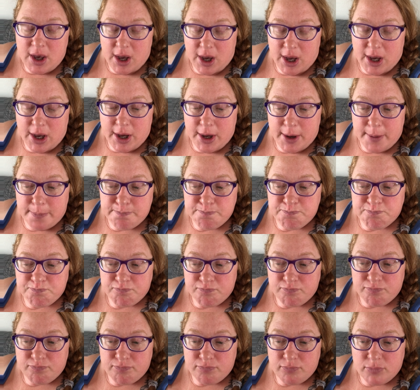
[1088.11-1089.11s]
Um,
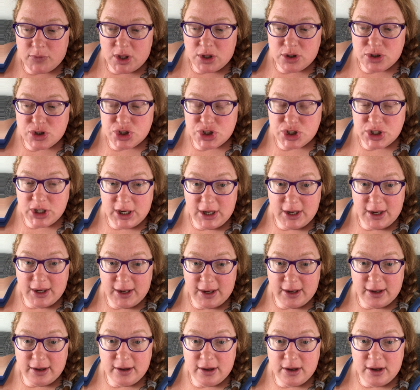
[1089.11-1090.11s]

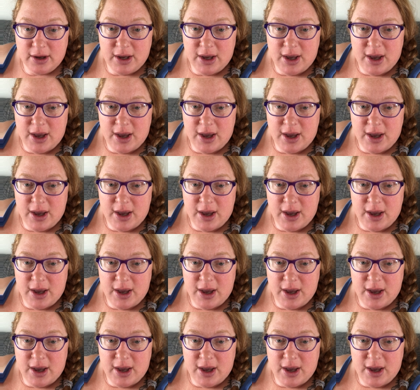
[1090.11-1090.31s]
she